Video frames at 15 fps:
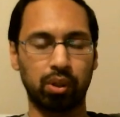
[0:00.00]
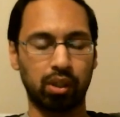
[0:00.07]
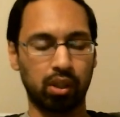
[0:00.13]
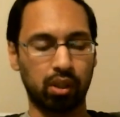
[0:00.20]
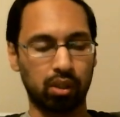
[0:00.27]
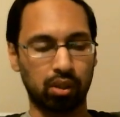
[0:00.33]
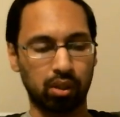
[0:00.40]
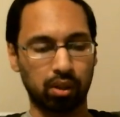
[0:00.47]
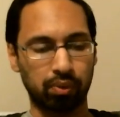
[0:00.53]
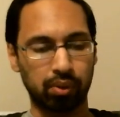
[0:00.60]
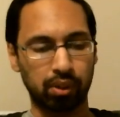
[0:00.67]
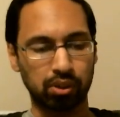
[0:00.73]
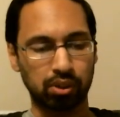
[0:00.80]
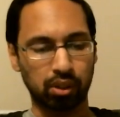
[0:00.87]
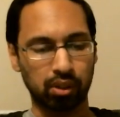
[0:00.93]
and
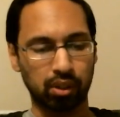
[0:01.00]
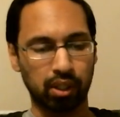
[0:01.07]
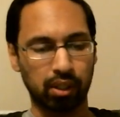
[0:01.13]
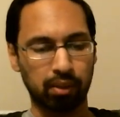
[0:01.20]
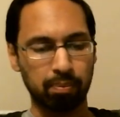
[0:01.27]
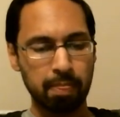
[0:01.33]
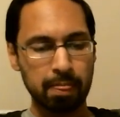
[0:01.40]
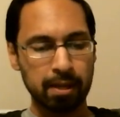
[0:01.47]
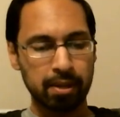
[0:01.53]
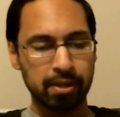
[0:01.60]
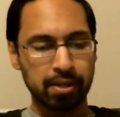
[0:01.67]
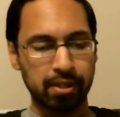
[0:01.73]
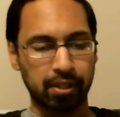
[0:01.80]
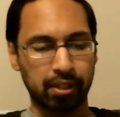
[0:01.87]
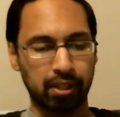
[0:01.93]
things like that.
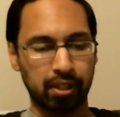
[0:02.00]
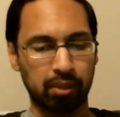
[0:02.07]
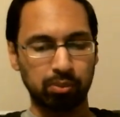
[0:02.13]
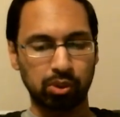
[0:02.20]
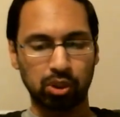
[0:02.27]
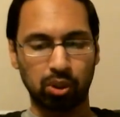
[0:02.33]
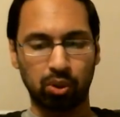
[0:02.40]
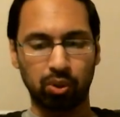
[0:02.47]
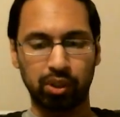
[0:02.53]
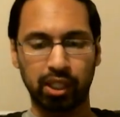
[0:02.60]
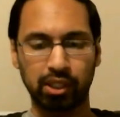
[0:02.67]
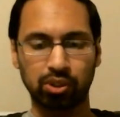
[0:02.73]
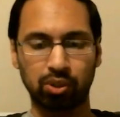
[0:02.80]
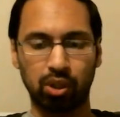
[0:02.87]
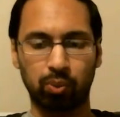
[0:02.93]
So
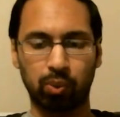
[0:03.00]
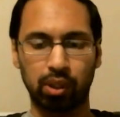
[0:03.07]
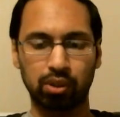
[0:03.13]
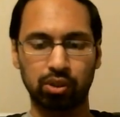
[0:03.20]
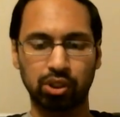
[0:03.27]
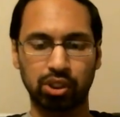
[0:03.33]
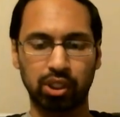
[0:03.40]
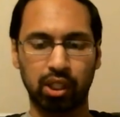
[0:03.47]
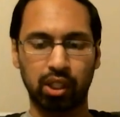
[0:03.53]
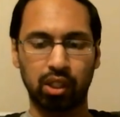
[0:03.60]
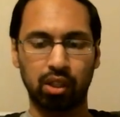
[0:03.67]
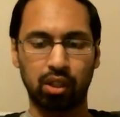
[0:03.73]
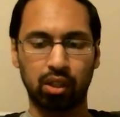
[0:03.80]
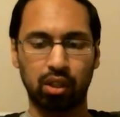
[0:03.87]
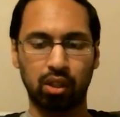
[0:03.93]
that's all I wanted to say
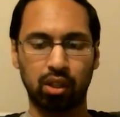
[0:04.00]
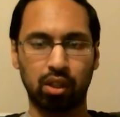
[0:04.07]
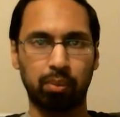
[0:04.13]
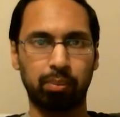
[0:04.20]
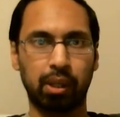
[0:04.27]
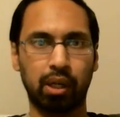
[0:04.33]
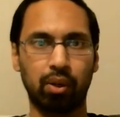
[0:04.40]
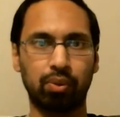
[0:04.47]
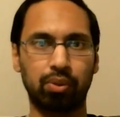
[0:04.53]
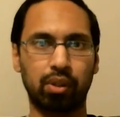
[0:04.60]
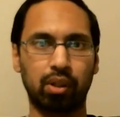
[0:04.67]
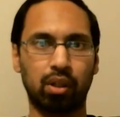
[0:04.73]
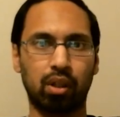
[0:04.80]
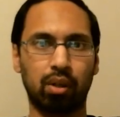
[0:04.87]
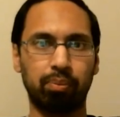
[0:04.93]
about
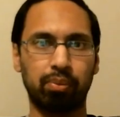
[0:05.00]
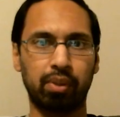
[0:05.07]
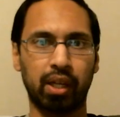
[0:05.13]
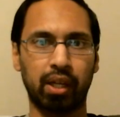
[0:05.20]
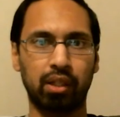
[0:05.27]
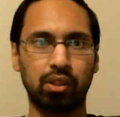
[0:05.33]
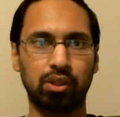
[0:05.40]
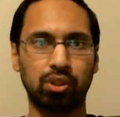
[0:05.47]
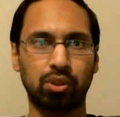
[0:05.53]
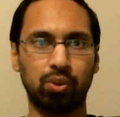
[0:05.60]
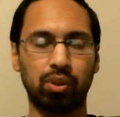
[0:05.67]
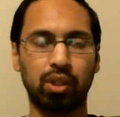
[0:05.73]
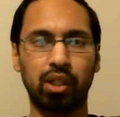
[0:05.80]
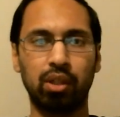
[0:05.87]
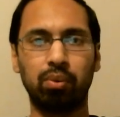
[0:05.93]
that issue.
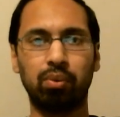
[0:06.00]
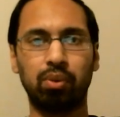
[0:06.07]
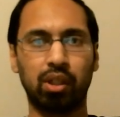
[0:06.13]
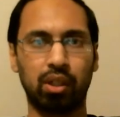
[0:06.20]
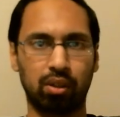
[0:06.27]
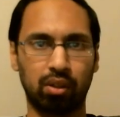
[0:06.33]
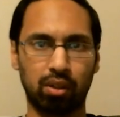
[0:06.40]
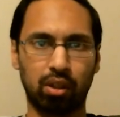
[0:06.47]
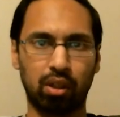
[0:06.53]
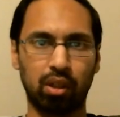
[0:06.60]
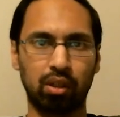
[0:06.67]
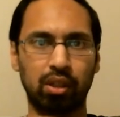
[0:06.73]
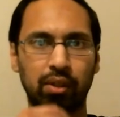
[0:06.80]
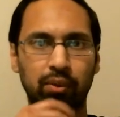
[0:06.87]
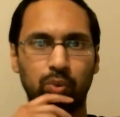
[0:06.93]
Then
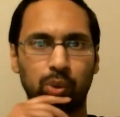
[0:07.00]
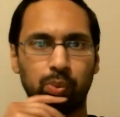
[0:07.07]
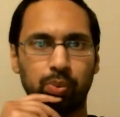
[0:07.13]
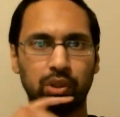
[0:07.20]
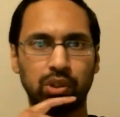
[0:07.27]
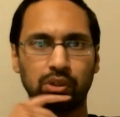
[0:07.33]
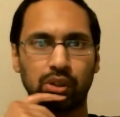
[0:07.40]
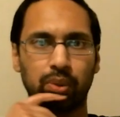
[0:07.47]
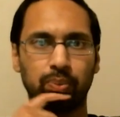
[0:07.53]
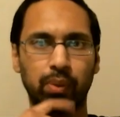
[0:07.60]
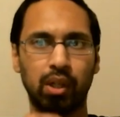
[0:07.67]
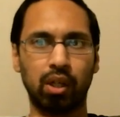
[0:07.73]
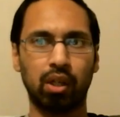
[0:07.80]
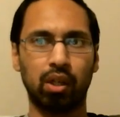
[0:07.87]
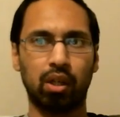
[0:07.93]
David Wood brings up
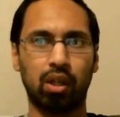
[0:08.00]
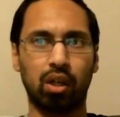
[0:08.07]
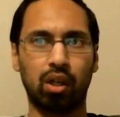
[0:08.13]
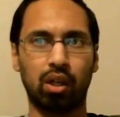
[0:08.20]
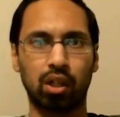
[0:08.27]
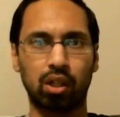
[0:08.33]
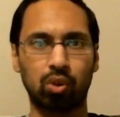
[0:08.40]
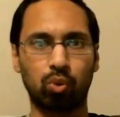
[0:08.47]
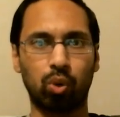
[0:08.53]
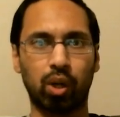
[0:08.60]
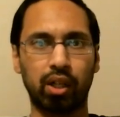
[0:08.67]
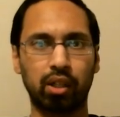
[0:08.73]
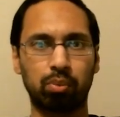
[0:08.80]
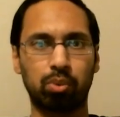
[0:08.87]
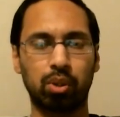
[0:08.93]

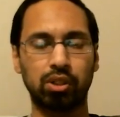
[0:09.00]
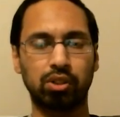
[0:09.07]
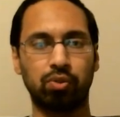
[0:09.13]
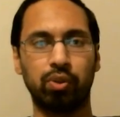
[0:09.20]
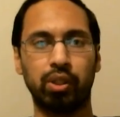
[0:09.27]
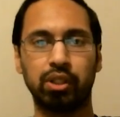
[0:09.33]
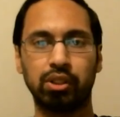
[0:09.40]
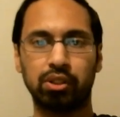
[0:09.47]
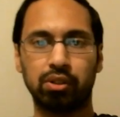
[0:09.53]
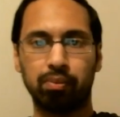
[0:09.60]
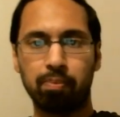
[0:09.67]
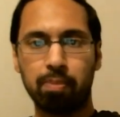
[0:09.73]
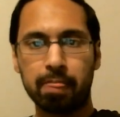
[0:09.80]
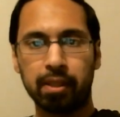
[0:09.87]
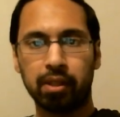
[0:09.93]
Quranic preservation.
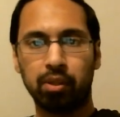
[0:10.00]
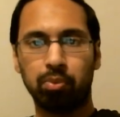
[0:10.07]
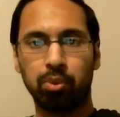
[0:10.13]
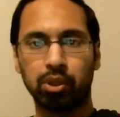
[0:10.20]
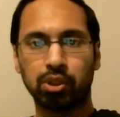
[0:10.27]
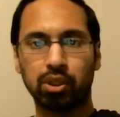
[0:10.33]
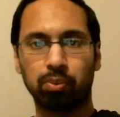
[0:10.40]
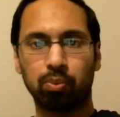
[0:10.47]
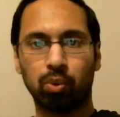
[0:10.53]
He brings up,